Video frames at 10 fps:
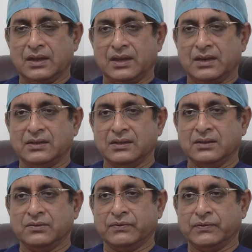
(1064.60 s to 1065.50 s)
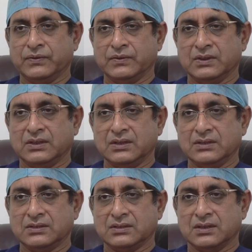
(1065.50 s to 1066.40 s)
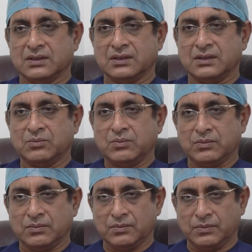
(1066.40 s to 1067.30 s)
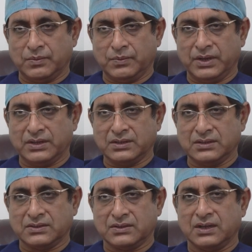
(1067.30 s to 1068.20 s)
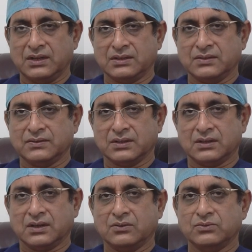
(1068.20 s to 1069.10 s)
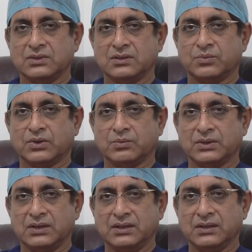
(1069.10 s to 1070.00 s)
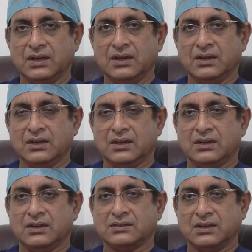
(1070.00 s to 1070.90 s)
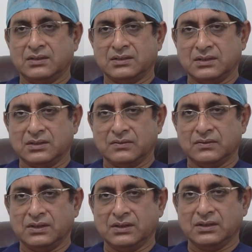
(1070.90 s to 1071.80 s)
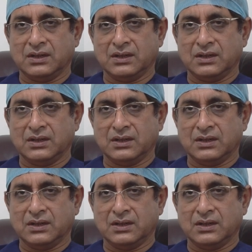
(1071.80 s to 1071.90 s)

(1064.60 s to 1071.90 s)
And if these patients' relatives are counseled properly, sensitively,